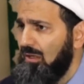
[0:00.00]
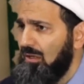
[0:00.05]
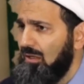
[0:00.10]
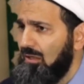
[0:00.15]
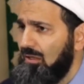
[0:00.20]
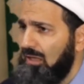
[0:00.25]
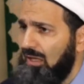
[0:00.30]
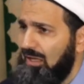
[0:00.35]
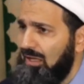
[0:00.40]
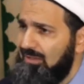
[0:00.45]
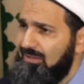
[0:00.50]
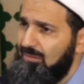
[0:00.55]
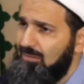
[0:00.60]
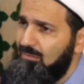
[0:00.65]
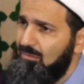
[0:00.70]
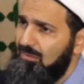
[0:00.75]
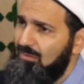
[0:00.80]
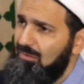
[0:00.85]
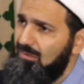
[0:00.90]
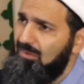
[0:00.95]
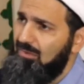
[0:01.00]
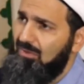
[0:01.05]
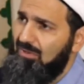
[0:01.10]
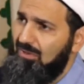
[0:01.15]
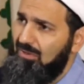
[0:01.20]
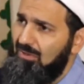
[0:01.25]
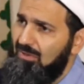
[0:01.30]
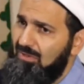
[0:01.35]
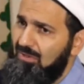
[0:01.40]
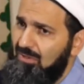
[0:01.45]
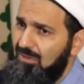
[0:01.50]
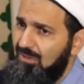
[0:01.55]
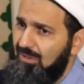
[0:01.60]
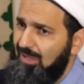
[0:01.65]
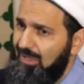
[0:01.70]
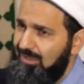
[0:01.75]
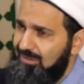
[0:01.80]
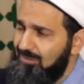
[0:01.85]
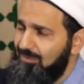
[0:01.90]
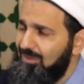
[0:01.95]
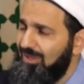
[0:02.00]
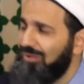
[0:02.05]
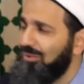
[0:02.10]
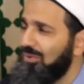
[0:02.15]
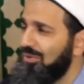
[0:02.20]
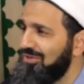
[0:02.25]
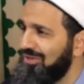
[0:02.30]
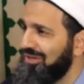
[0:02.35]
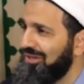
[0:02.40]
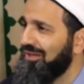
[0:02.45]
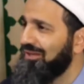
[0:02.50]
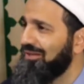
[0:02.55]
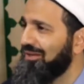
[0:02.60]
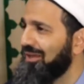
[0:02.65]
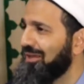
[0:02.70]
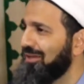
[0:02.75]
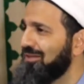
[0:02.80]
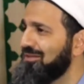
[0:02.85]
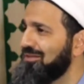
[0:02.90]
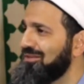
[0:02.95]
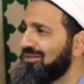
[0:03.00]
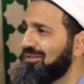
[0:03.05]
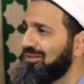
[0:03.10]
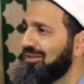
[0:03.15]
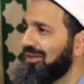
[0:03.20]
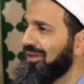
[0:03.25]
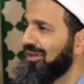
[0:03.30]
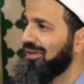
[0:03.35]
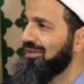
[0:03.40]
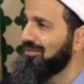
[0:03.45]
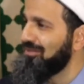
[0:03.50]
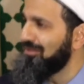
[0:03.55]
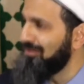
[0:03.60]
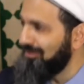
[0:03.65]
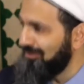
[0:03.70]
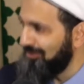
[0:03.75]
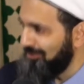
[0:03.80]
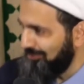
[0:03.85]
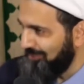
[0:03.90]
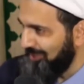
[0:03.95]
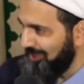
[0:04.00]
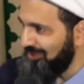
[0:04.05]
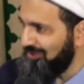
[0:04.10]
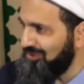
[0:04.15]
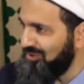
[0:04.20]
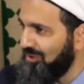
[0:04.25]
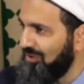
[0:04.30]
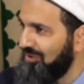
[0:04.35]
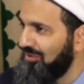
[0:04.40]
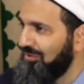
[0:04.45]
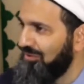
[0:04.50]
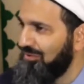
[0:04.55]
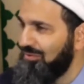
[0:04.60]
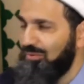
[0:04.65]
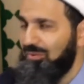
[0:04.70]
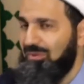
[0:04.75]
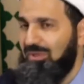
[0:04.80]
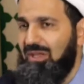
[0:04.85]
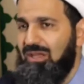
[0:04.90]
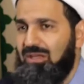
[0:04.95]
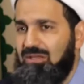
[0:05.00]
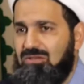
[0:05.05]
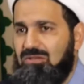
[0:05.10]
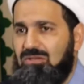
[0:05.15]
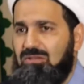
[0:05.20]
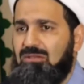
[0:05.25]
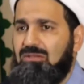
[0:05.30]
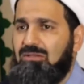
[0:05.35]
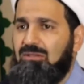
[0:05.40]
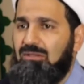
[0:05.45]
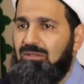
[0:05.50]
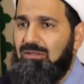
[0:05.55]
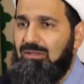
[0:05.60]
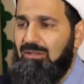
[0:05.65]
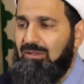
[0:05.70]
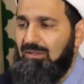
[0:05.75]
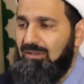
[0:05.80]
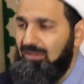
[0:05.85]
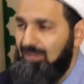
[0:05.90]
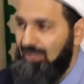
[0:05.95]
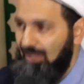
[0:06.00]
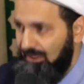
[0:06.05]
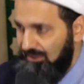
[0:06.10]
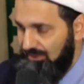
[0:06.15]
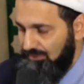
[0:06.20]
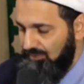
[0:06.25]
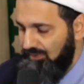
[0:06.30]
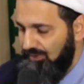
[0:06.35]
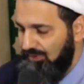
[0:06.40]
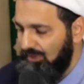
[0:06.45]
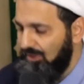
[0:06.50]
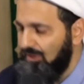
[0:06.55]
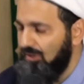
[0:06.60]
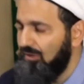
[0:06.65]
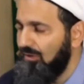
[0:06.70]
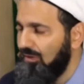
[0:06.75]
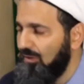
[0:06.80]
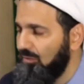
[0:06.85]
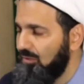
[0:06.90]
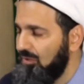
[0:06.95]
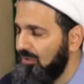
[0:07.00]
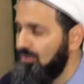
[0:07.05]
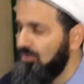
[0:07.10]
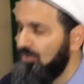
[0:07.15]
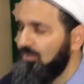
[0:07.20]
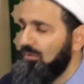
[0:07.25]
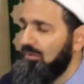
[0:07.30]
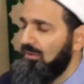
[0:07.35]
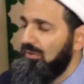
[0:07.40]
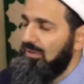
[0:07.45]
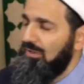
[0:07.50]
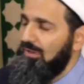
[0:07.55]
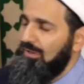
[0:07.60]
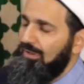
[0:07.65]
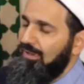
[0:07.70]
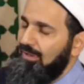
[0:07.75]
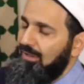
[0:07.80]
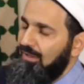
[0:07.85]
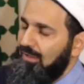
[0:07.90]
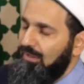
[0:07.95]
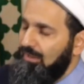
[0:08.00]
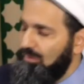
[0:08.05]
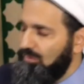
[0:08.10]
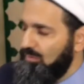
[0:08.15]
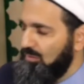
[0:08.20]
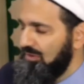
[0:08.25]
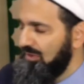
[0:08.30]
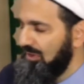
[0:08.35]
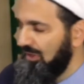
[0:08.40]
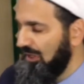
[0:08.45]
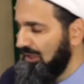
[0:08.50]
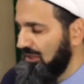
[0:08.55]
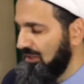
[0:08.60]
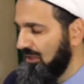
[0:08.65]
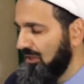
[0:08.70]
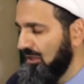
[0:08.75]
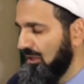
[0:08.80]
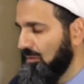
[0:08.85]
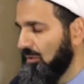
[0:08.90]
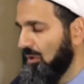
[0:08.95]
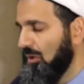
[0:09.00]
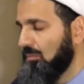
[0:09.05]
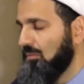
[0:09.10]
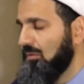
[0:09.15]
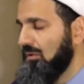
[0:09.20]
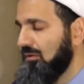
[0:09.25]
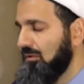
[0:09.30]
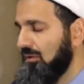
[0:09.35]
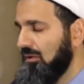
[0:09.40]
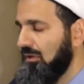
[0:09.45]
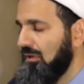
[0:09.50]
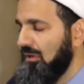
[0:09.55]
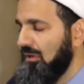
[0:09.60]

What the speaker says: the Khatm al-Khawajagan as passed on through the ages, the Khatm, the Dhikr that we do, Allahumma salli ala Sayyidina Muhammad,